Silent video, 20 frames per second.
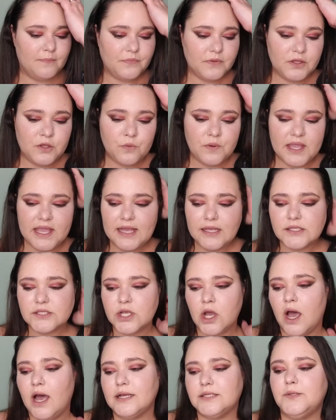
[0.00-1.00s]
You can't
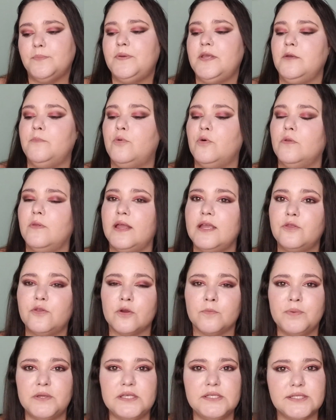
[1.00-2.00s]
talk to people like
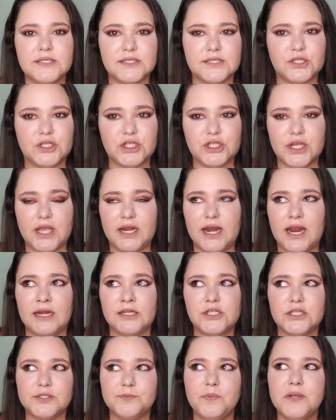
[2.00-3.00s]
they're pieces of shit,
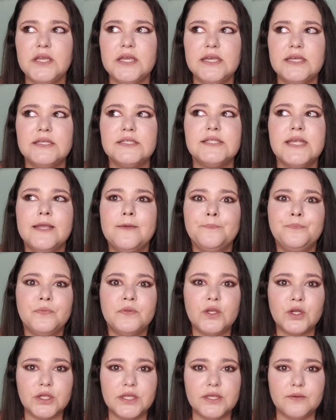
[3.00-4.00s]
and just because
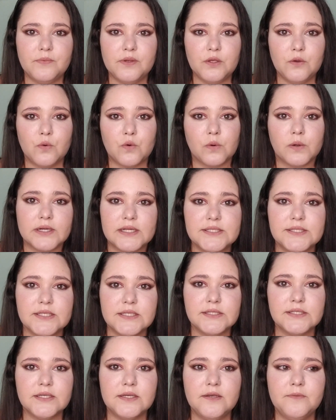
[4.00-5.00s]
they're giving you
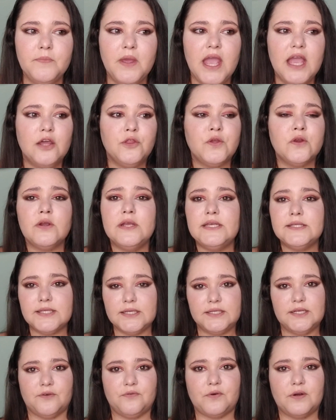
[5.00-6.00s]
criticism, there is a
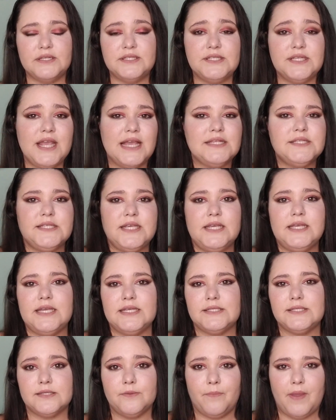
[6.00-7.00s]
difference. Yes, he
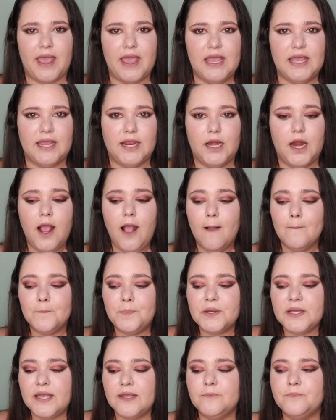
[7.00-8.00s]
gets some hate,
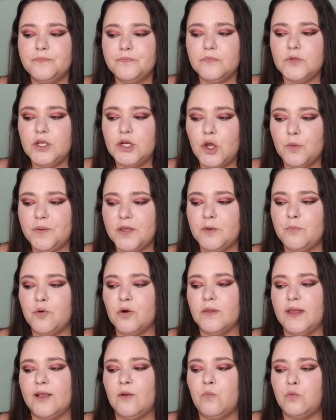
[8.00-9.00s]
but, you know, people
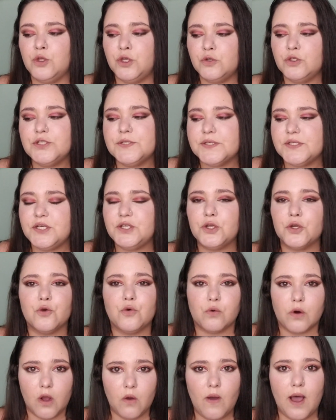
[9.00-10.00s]
are like, you just need to
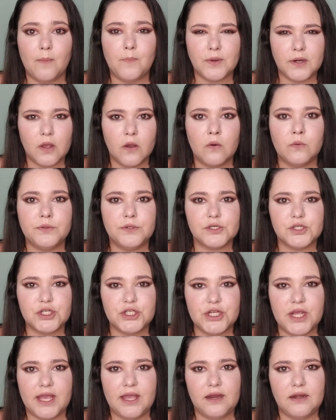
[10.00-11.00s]
grow up and own your
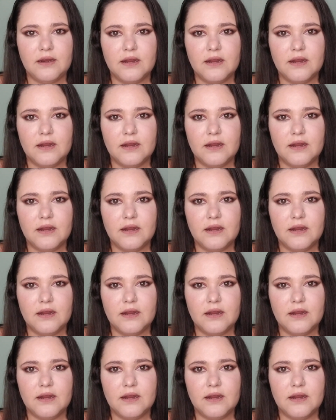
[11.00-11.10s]
shit.